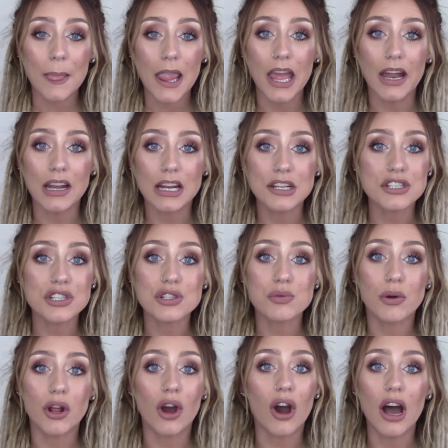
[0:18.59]
And I just
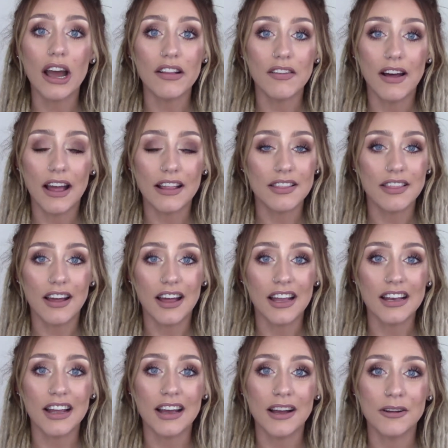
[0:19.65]
want to highlight
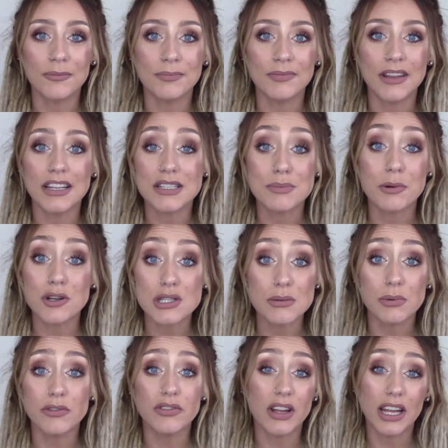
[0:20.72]
that it's
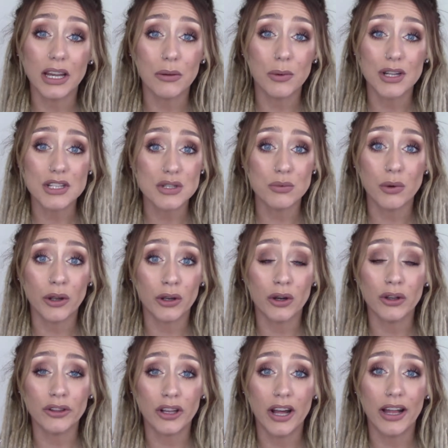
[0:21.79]
possible for anyone to work
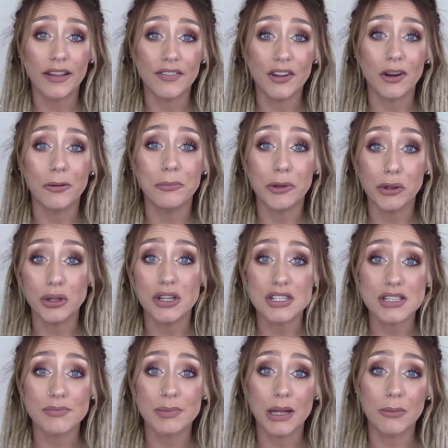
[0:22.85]
online. There are
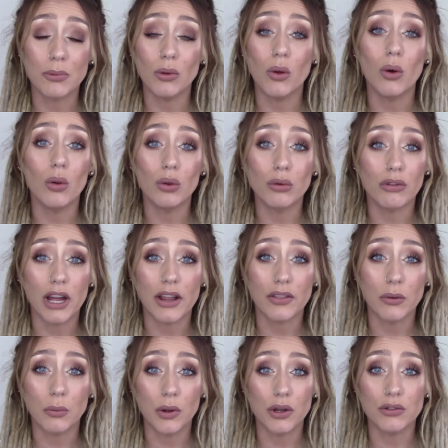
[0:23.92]
millions of people all around
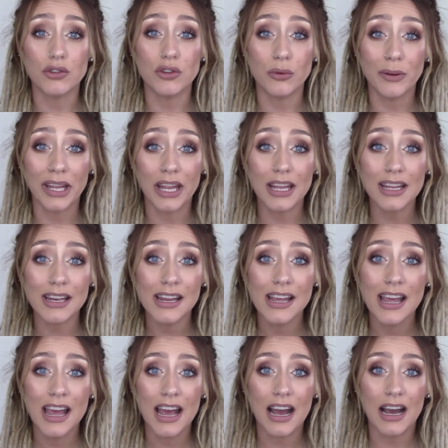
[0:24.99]
the world doing it,
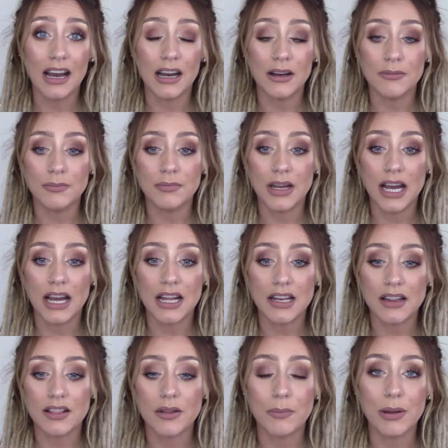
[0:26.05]

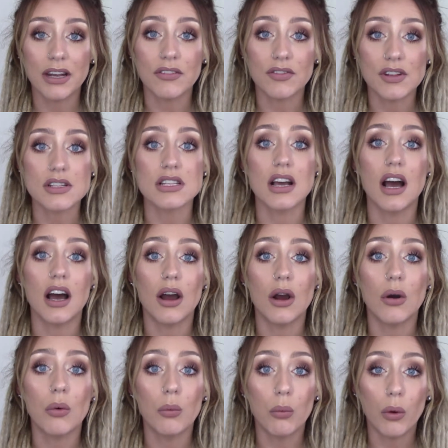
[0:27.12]
and the benefits
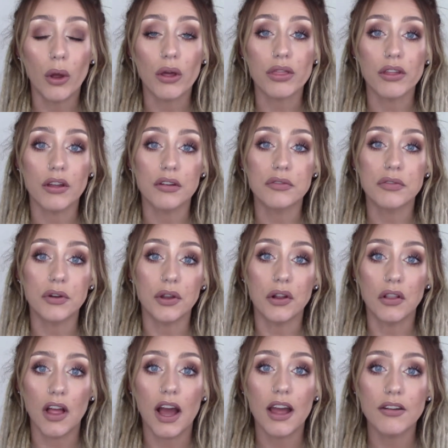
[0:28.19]
are worth it for
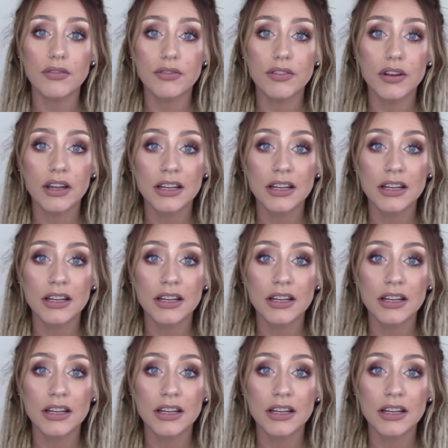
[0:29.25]
your life.